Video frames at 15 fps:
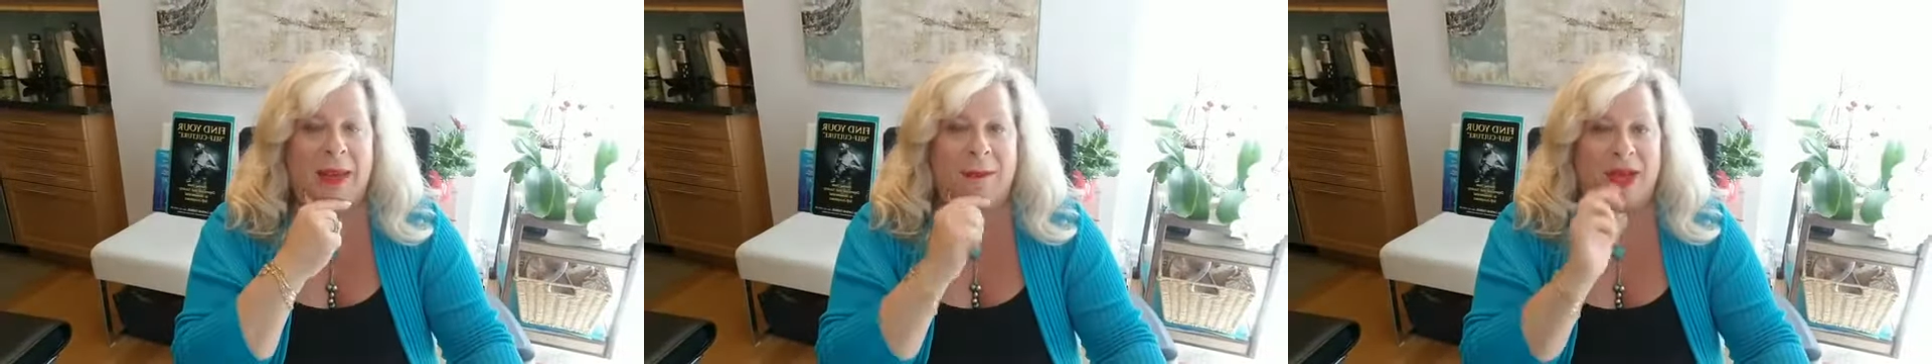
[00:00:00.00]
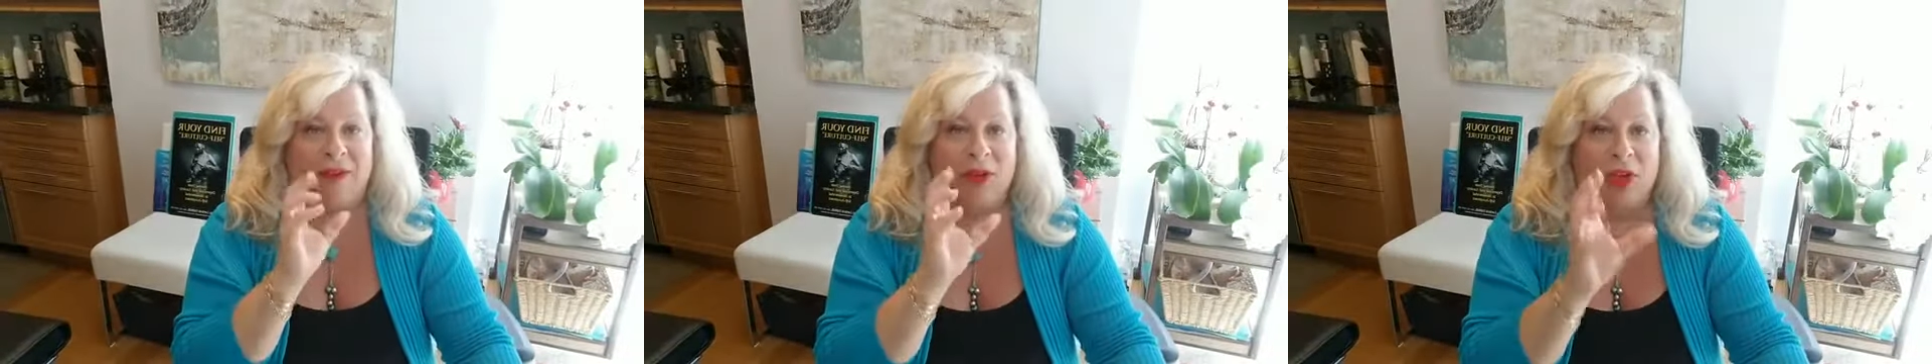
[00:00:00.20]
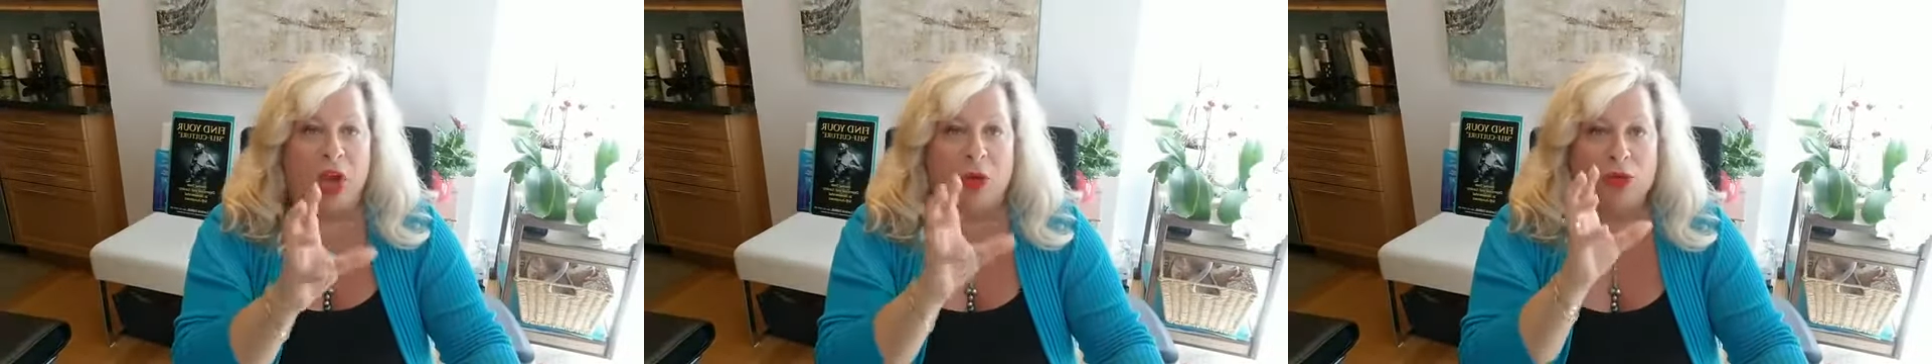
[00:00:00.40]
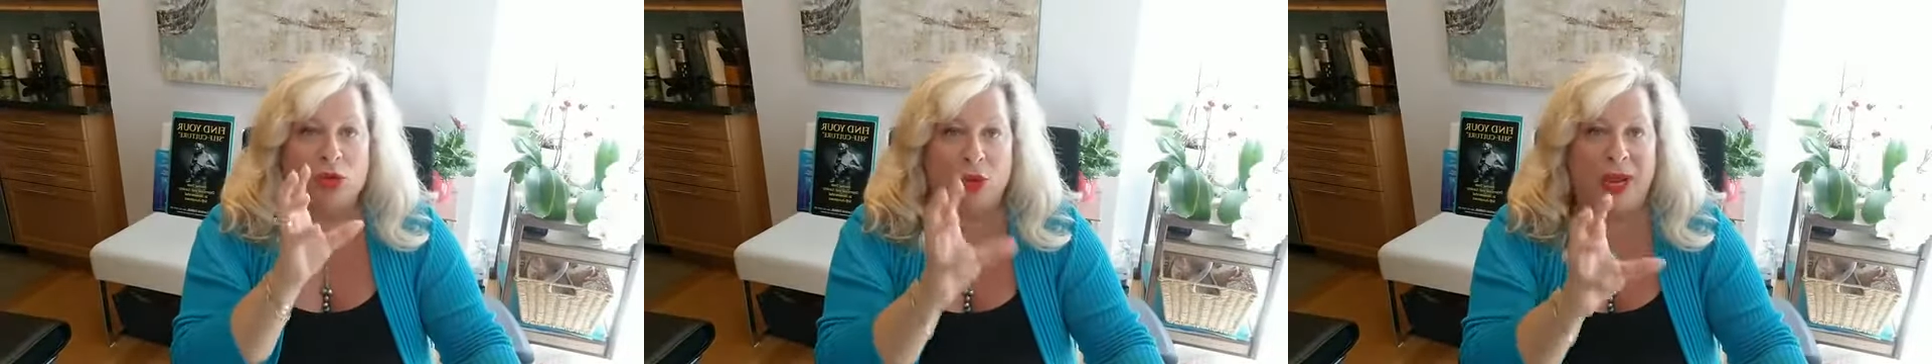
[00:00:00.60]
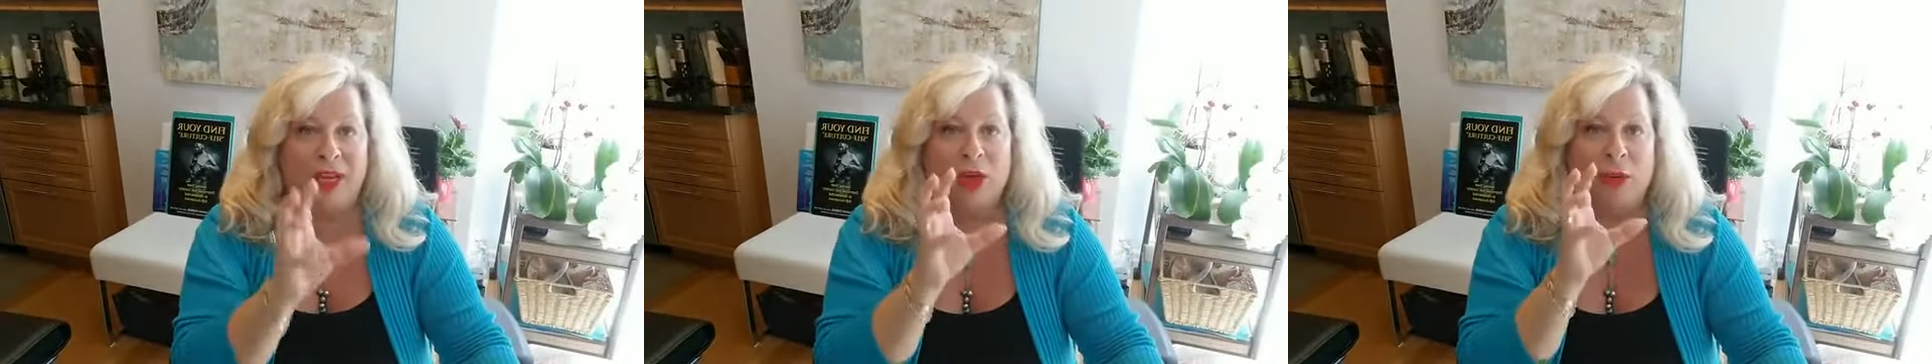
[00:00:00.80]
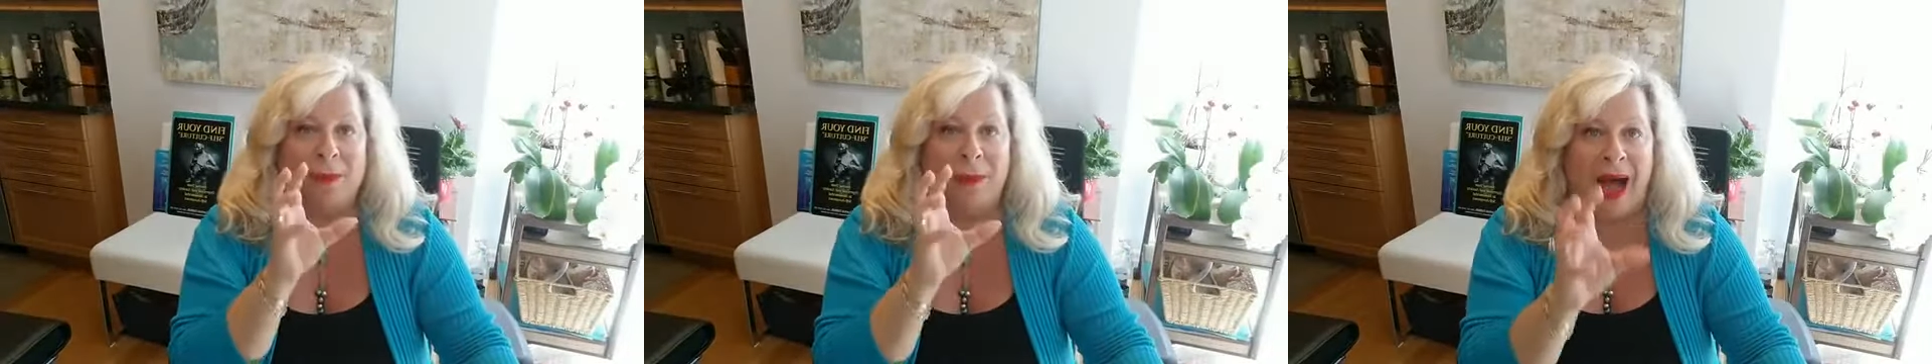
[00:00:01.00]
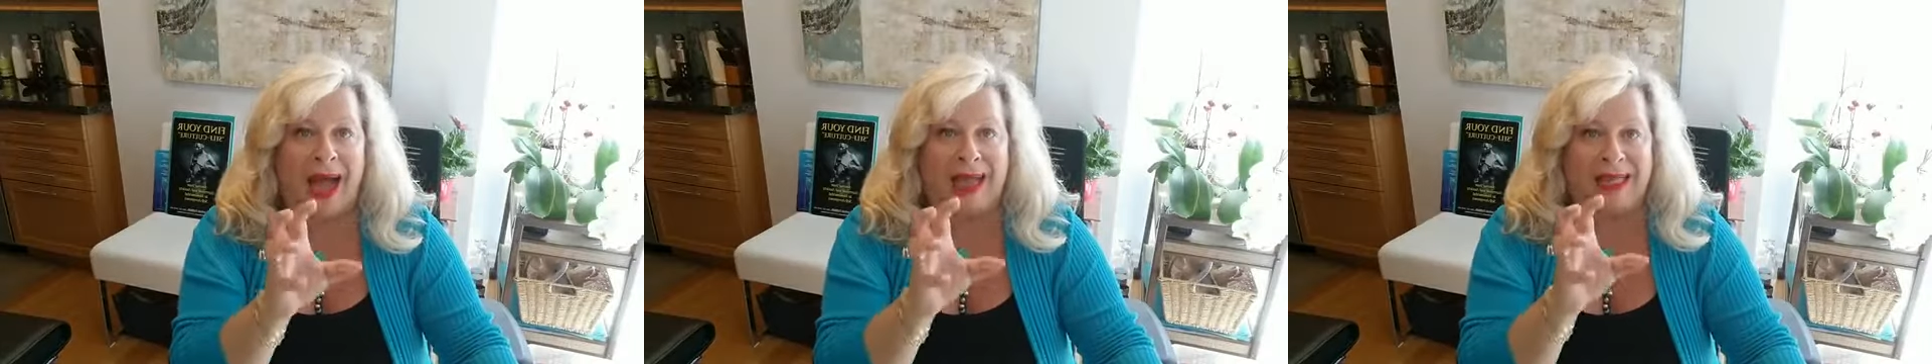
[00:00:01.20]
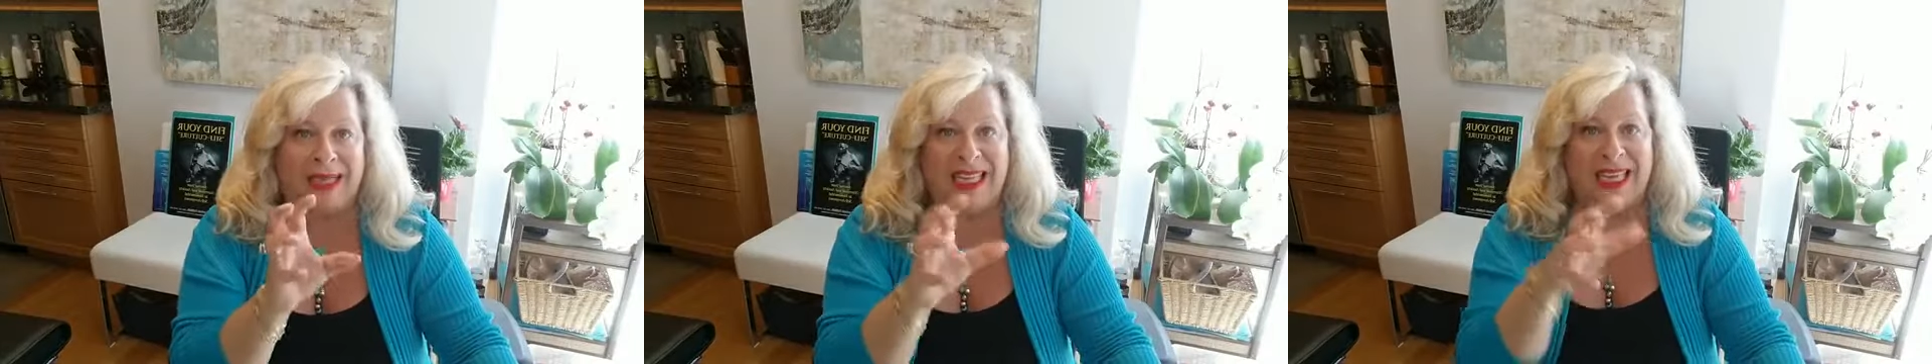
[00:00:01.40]
But if you don't train your
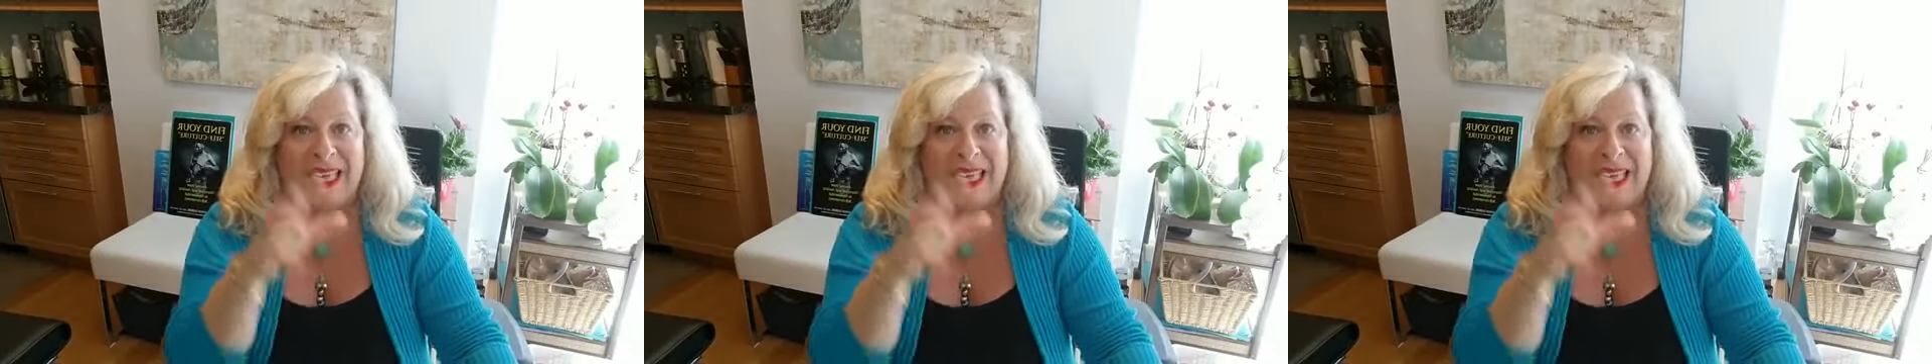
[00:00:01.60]
mind,